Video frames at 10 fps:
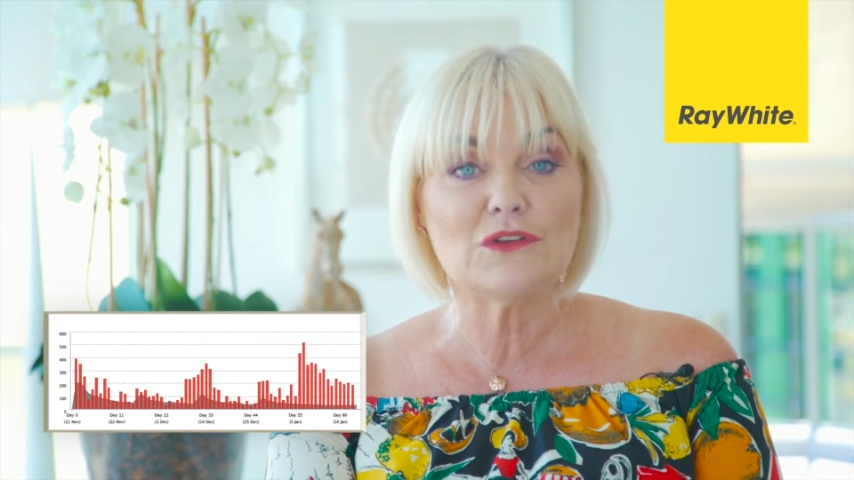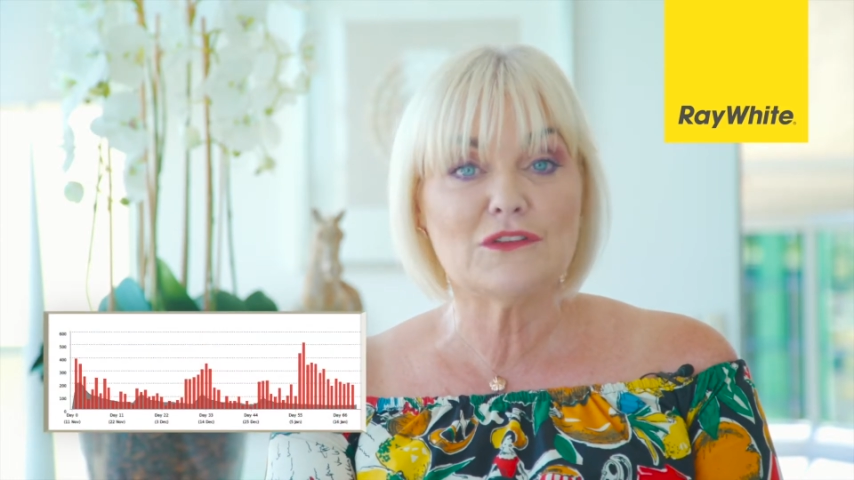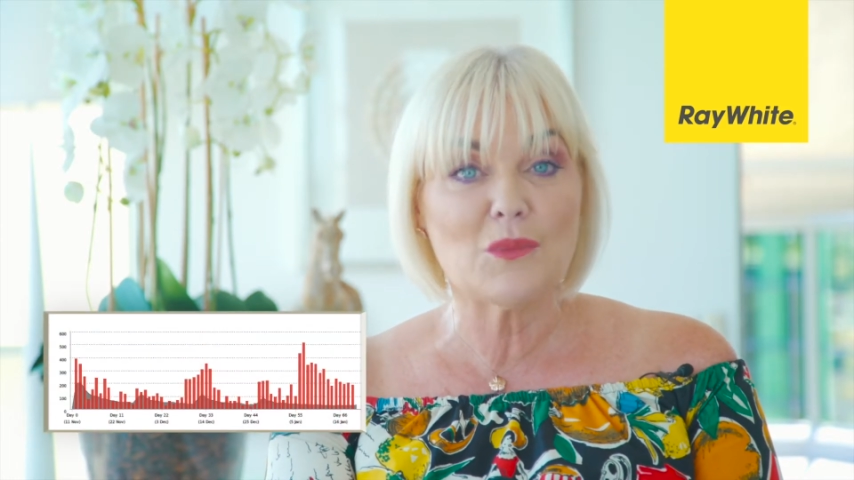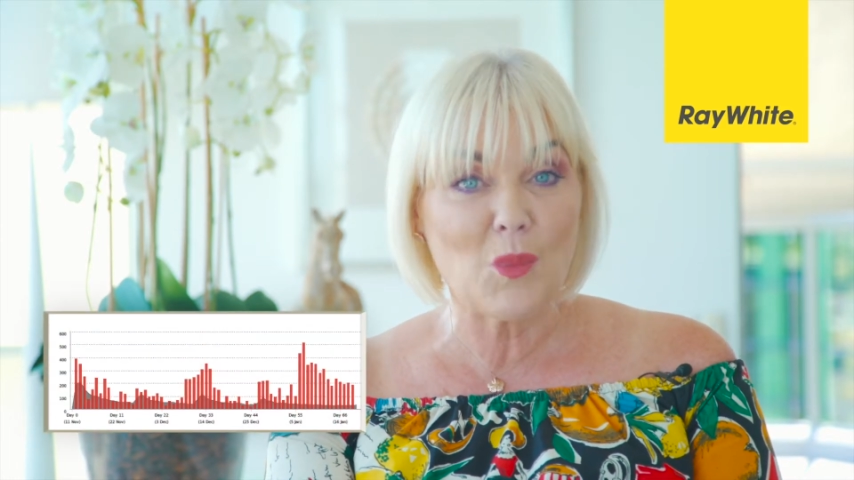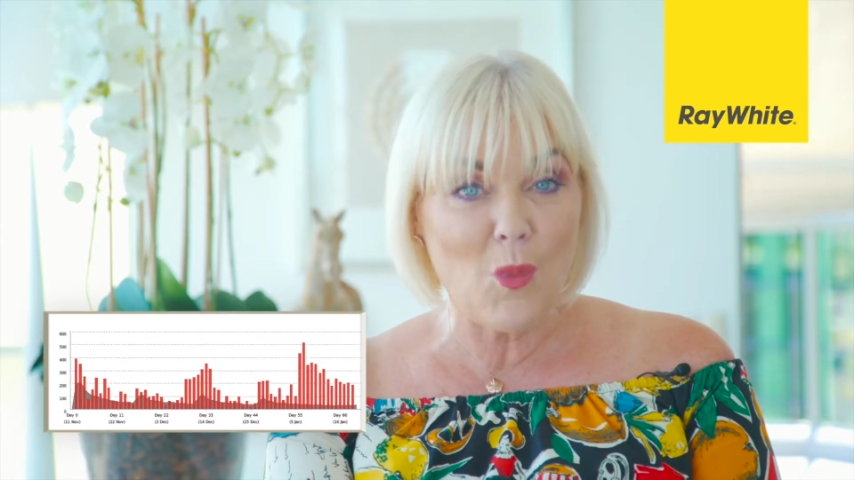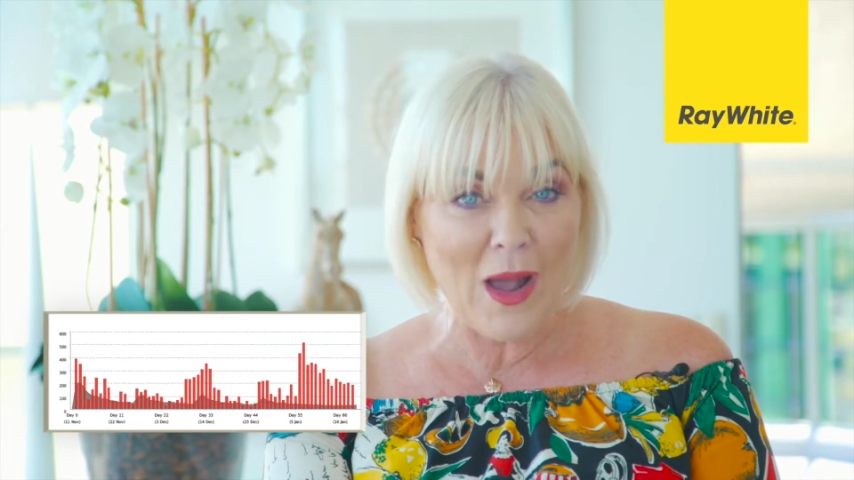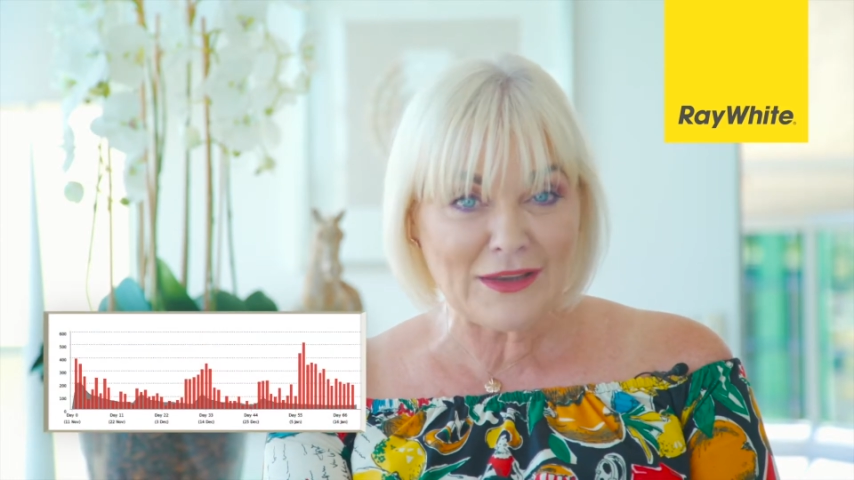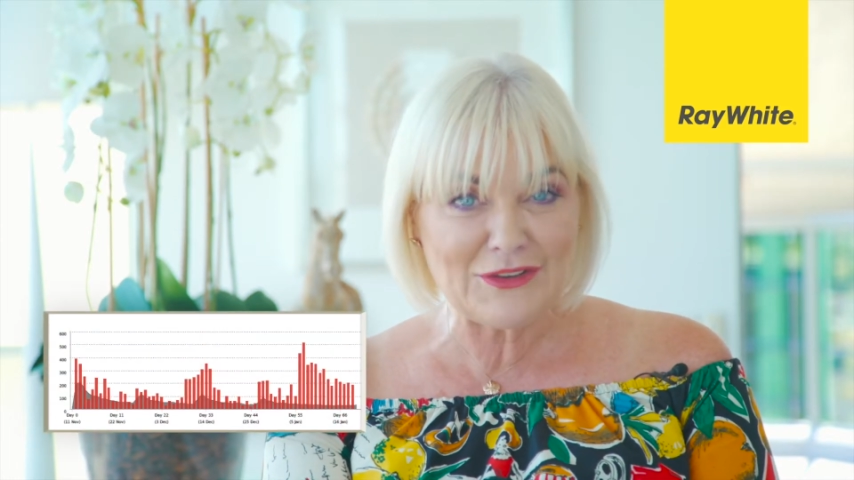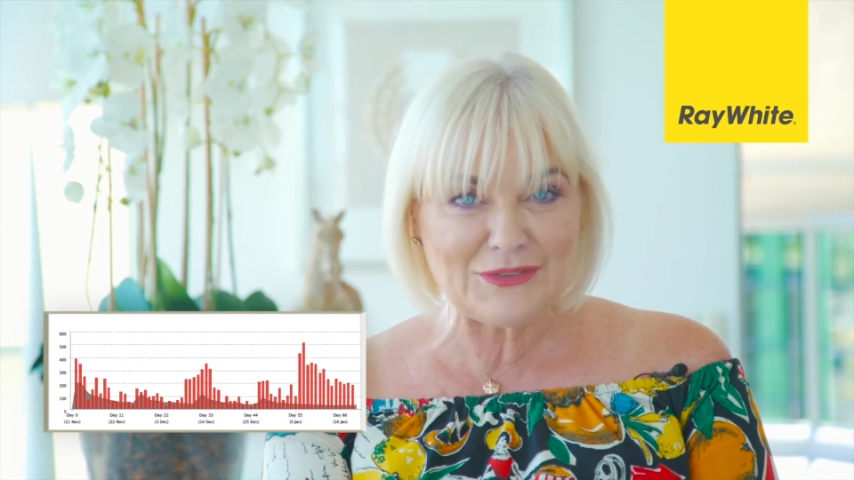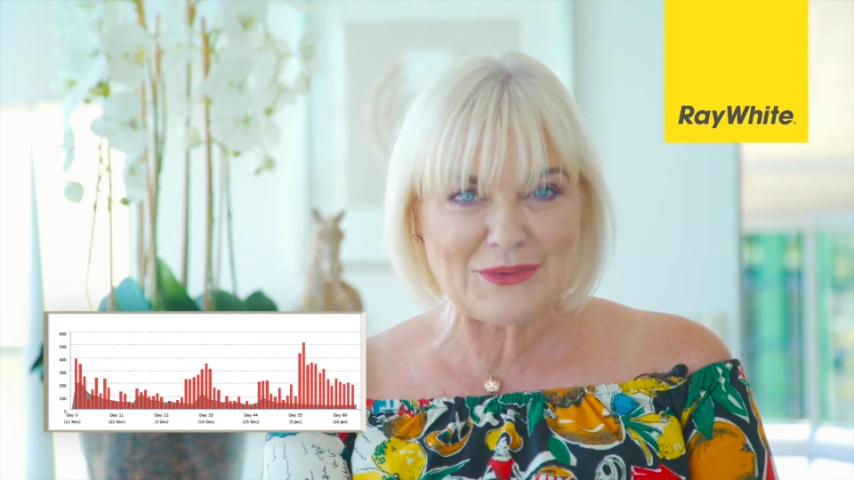some
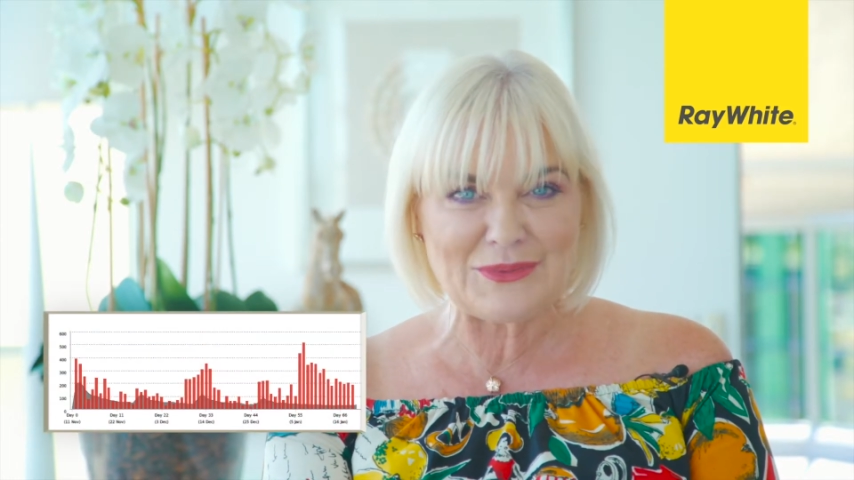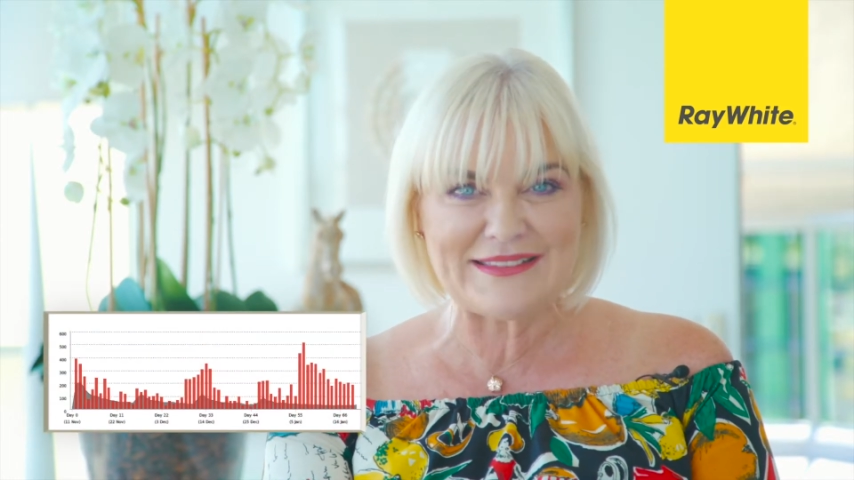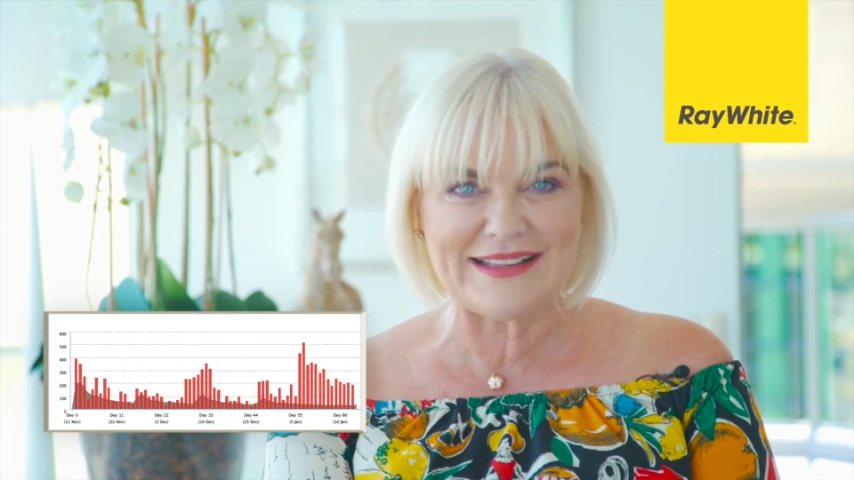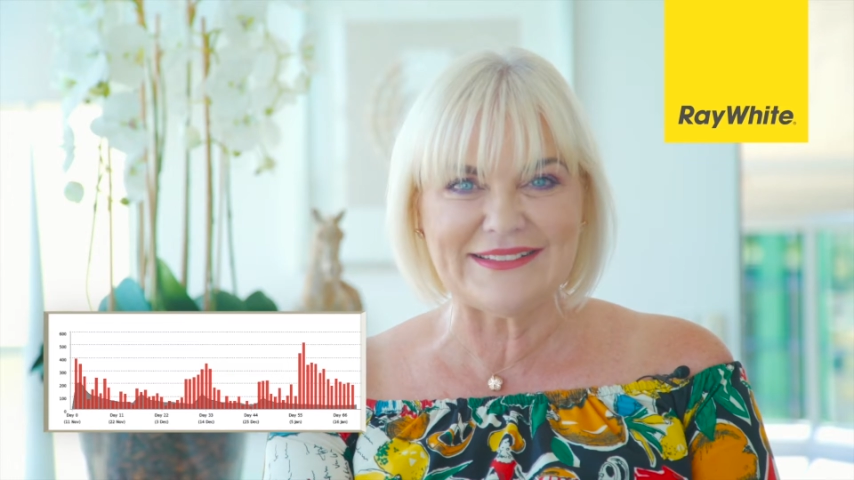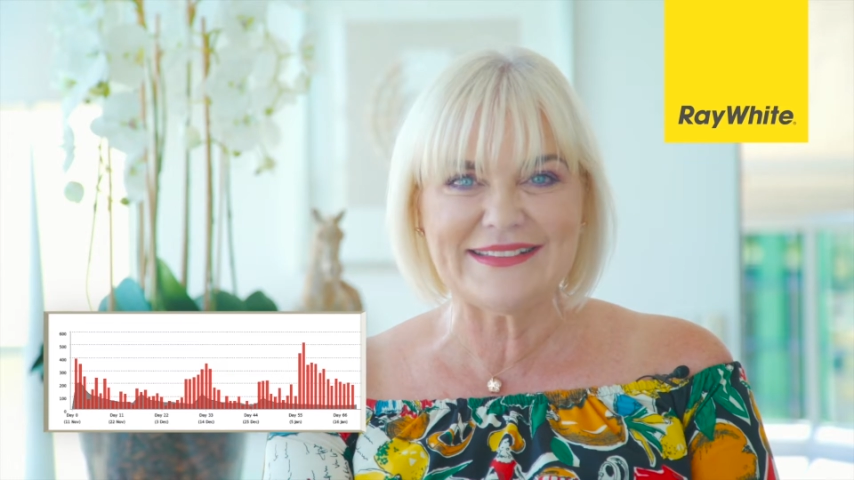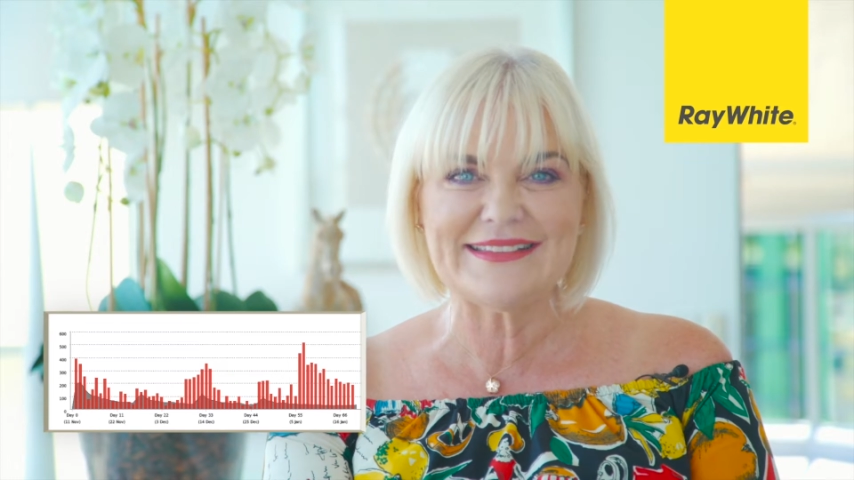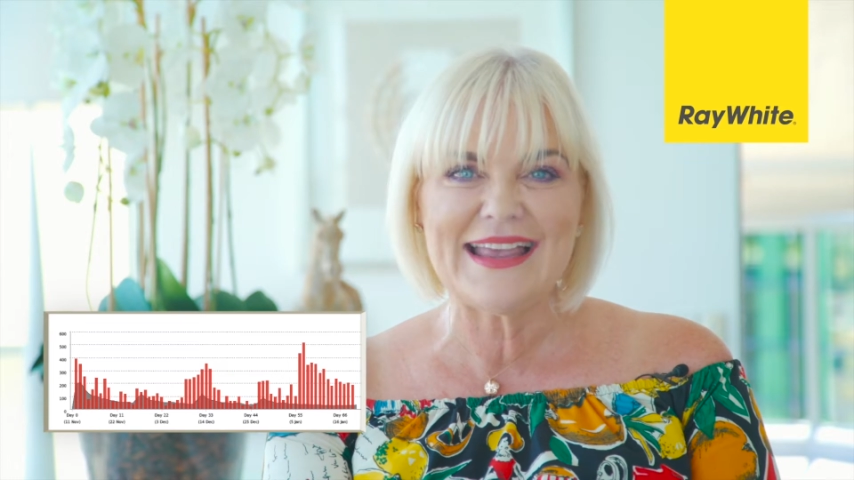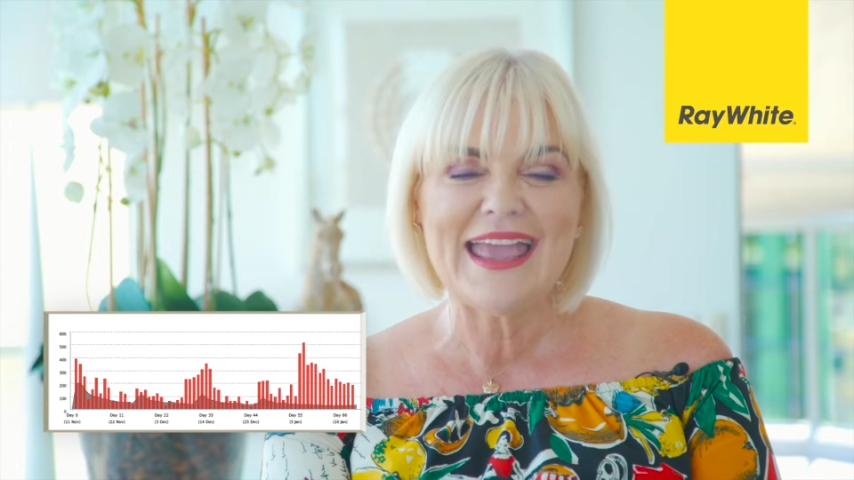wonderful results,